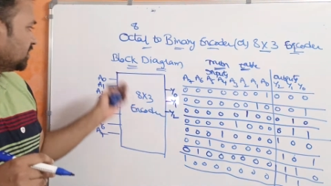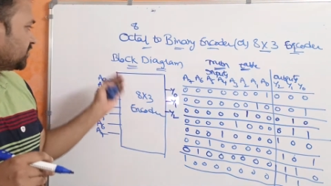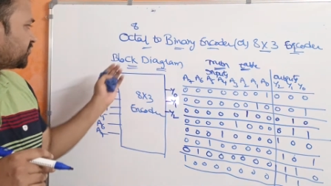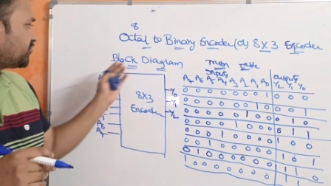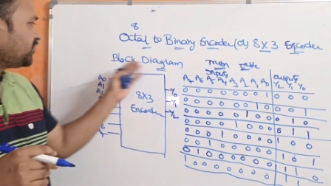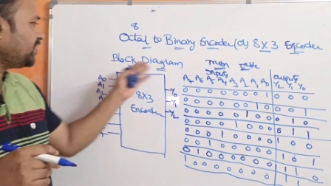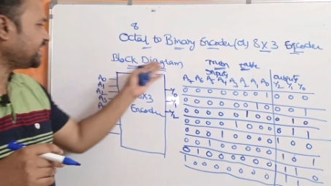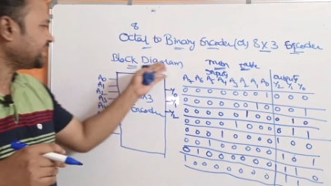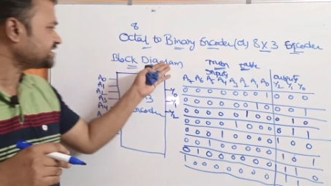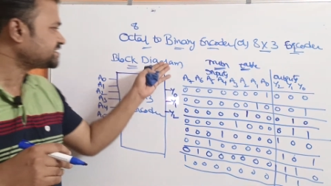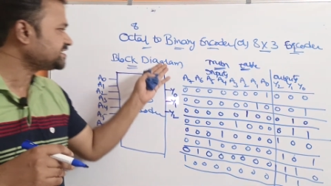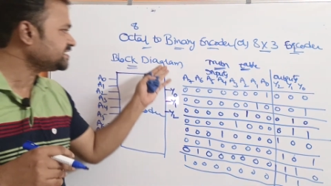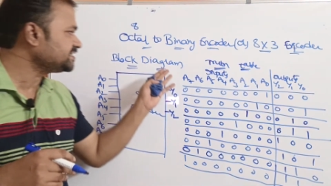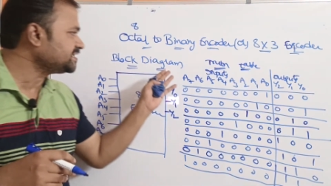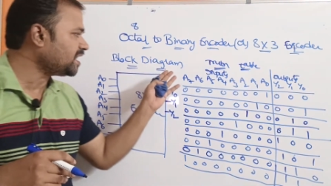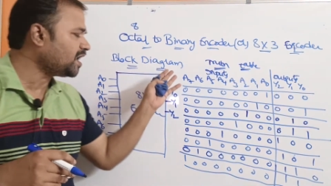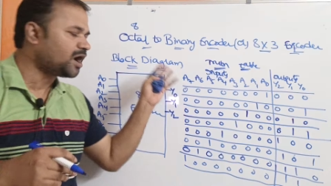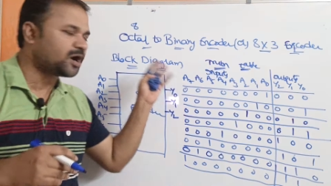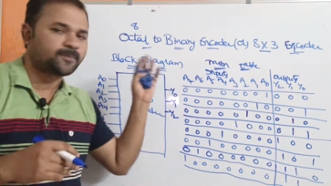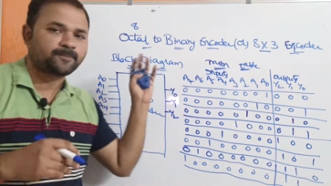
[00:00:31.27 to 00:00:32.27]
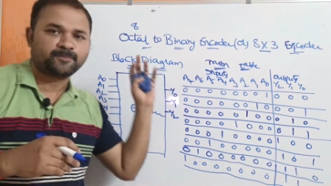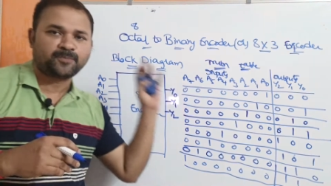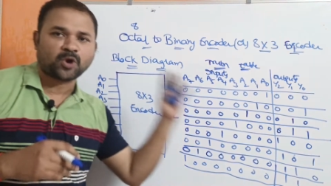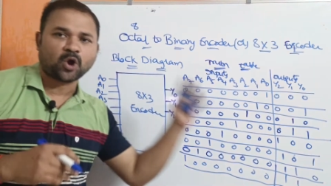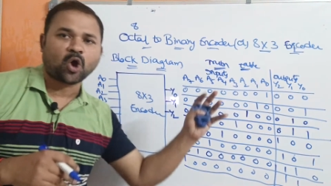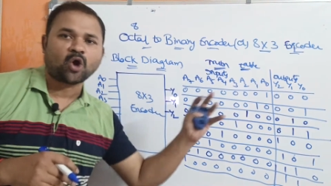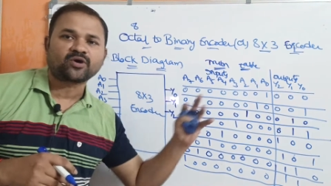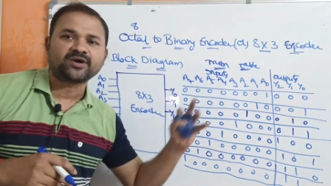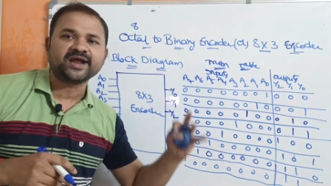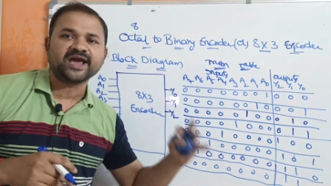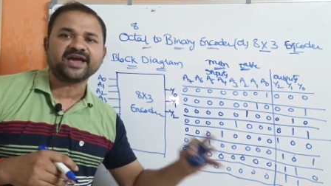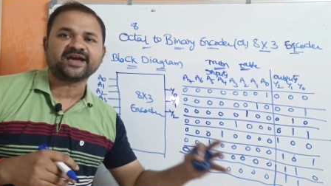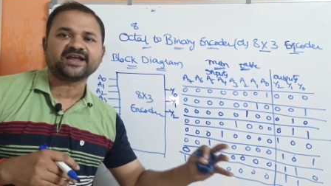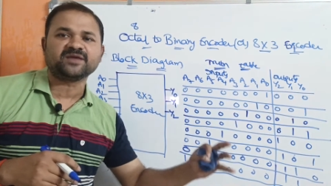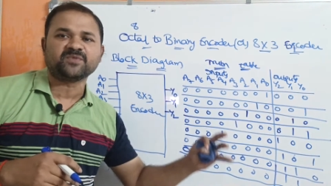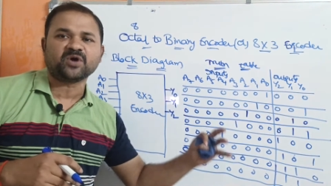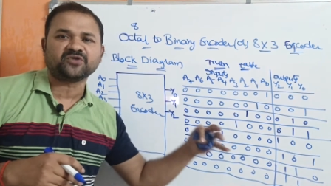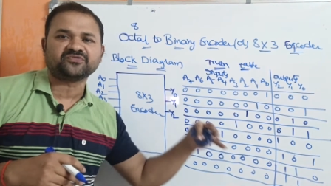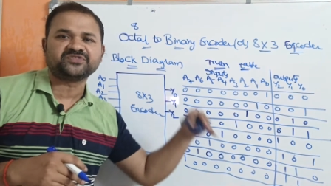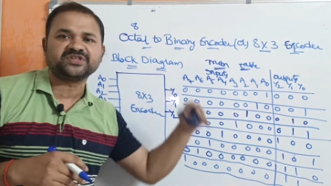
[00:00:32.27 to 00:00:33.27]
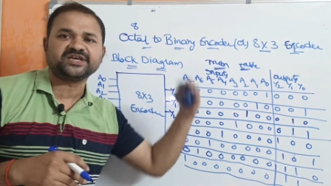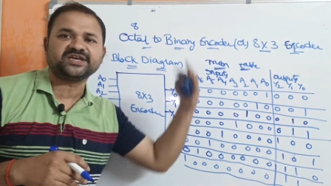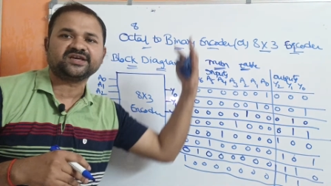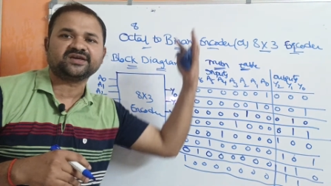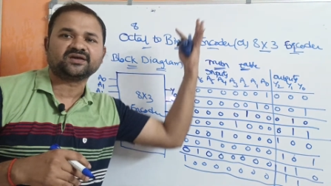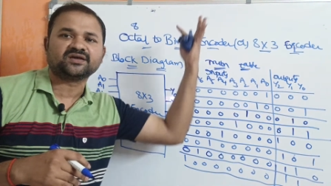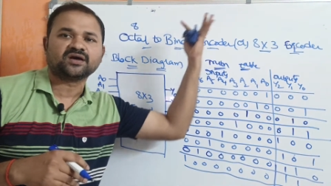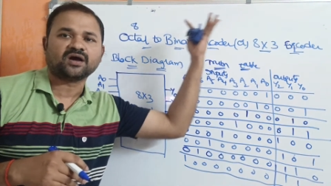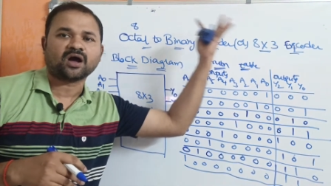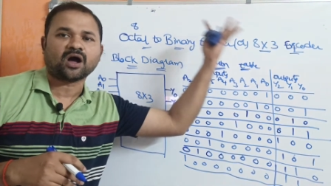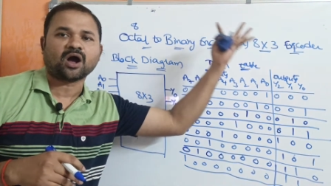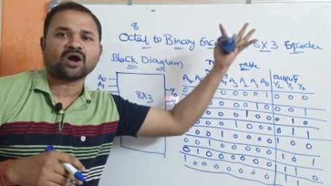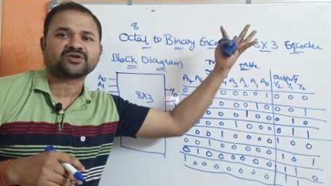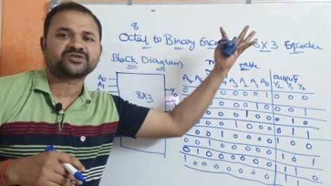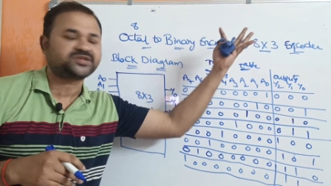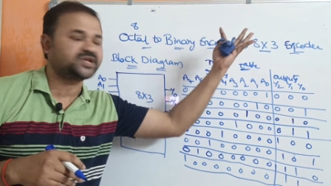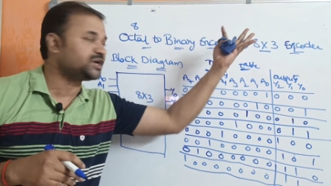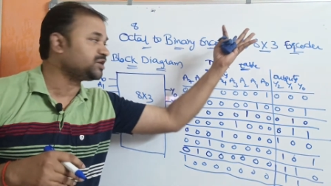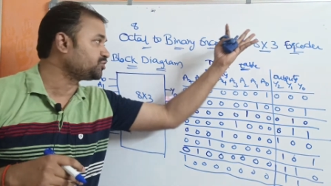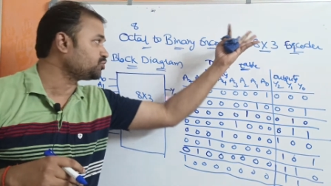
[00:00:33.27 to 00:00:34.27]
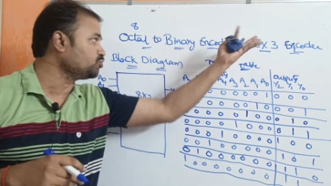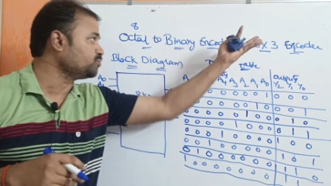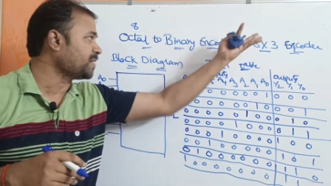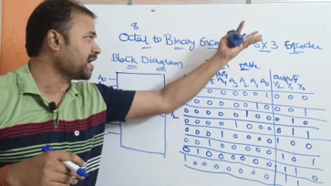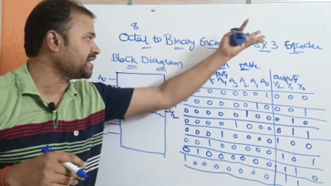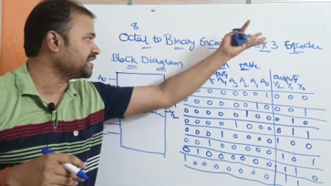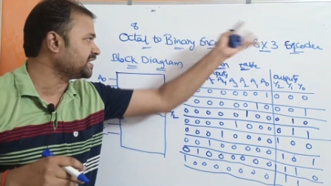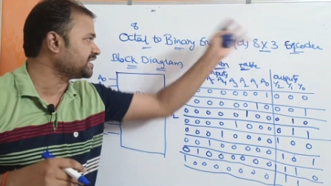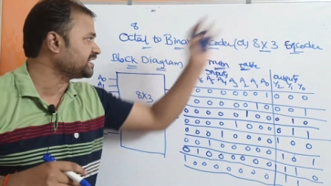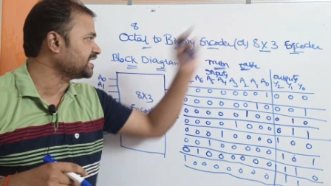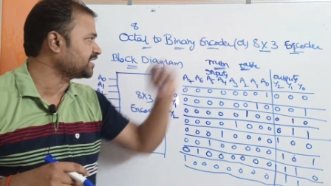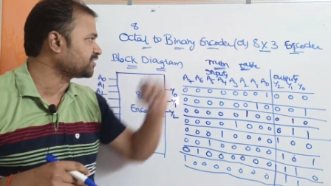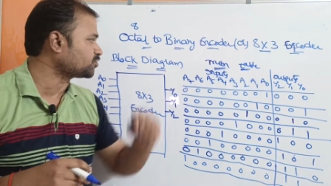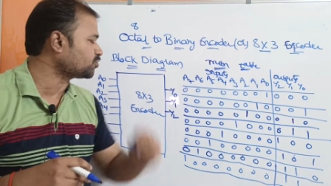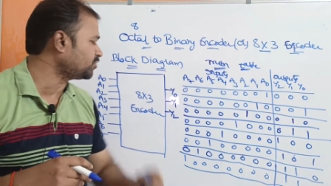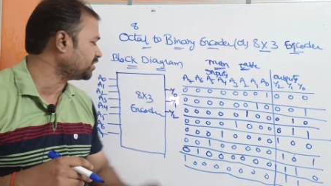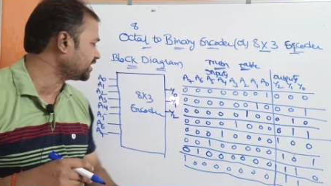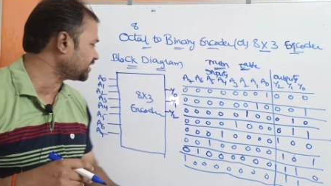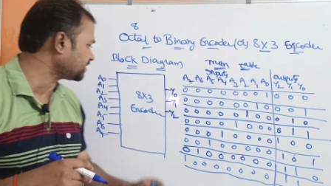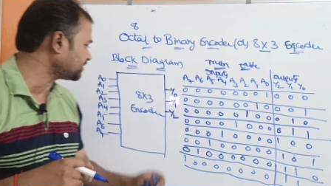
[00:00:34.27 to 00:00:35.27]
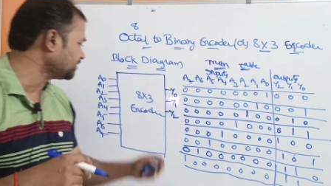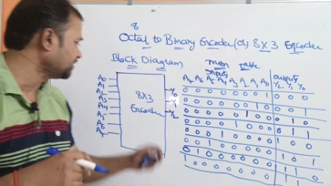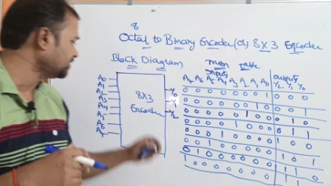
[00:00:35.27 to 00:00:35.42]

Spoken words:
So let us see the block diagram of the octal to binary encoder.